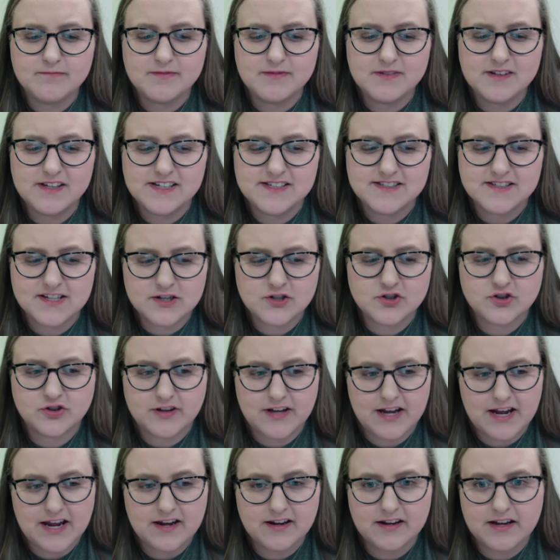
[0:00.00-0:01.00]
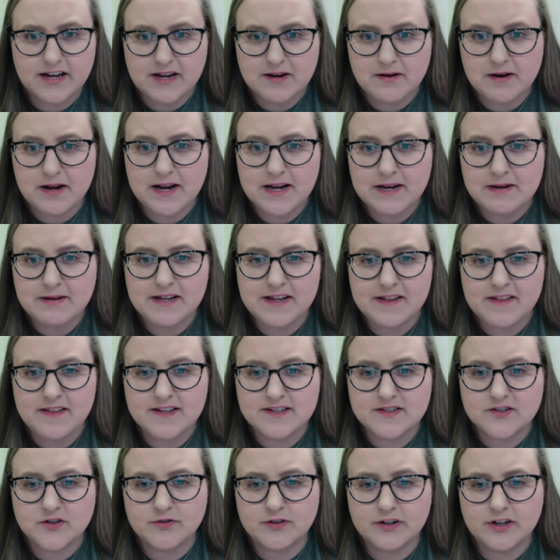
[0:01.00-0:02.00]
essentially, in
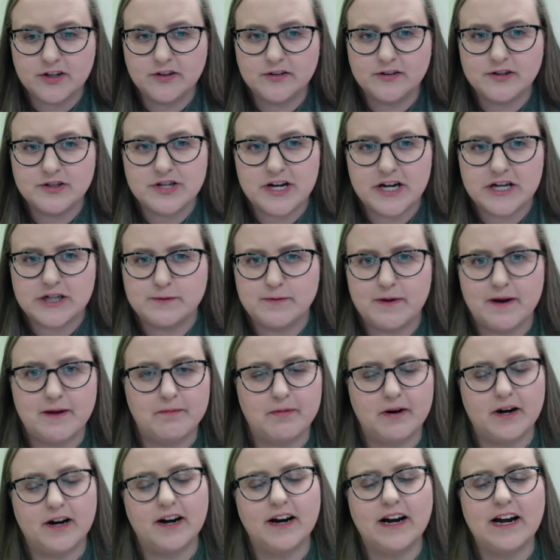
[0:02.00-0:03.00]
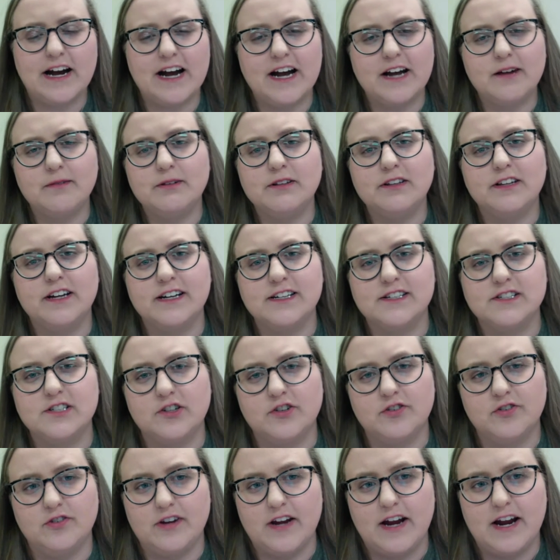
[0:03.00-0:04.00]
this curricular change paper, I would like to
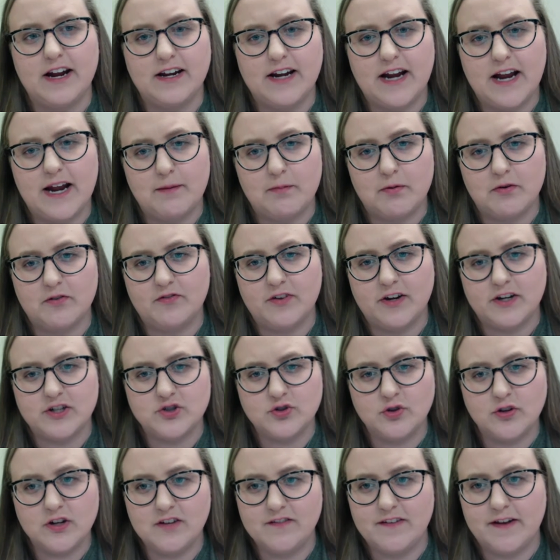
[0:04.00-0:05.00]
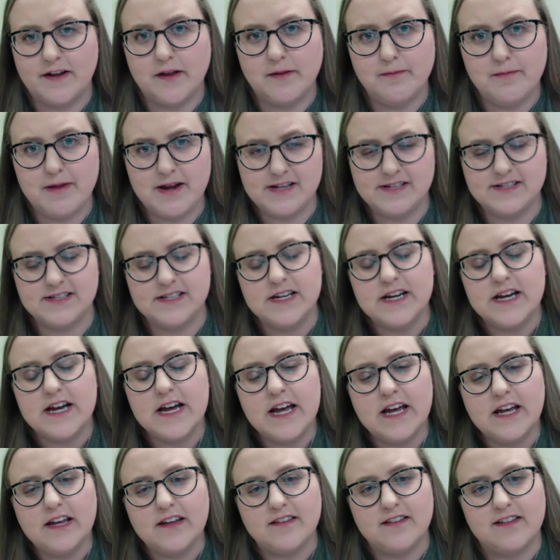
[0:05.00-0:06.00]
create a professional development
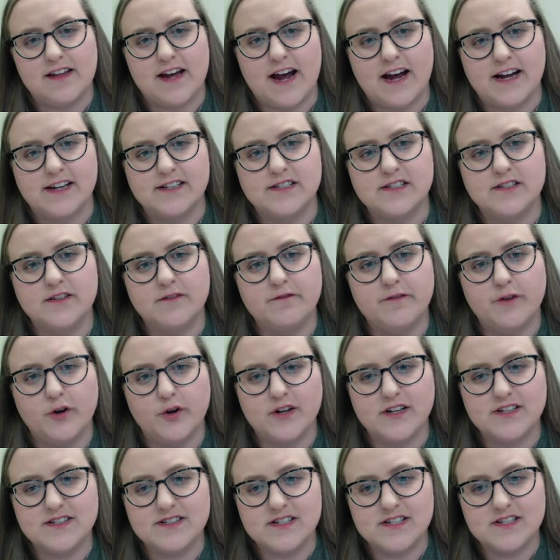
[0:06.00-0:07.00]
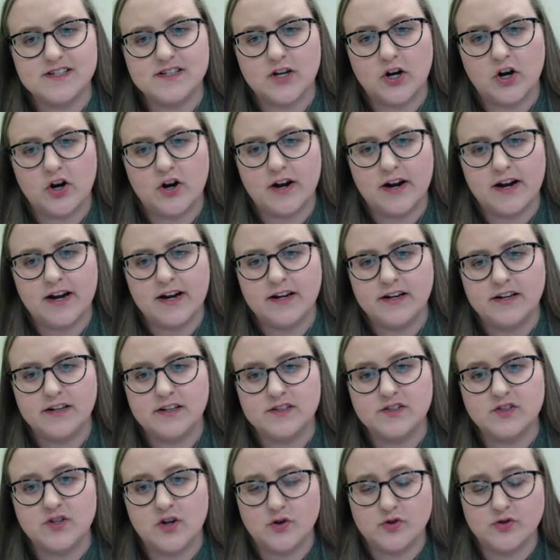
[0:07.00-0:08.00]
that focuses on
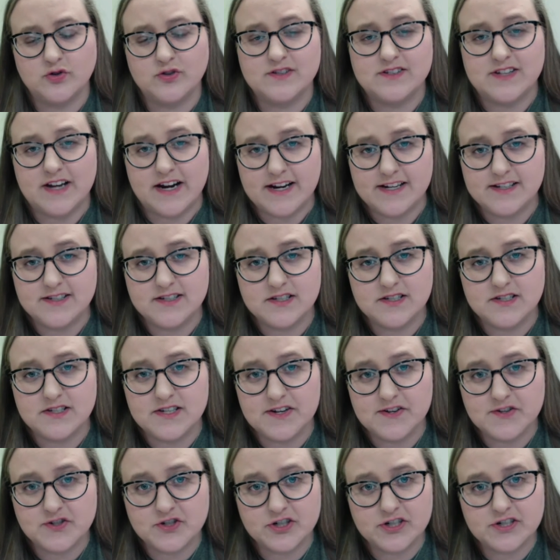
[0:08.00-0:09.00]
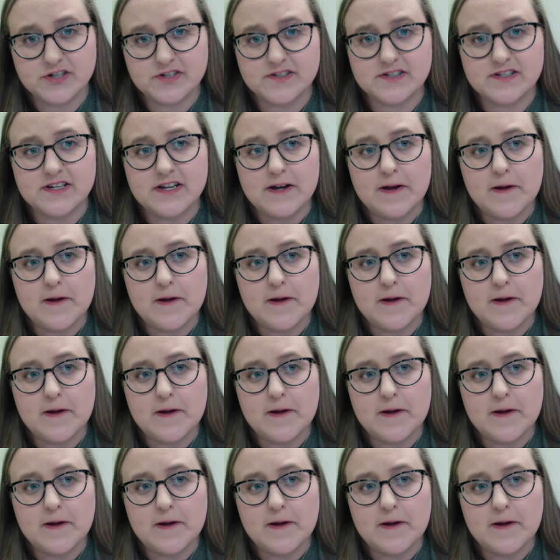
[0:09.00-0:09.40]
social sciences teachers,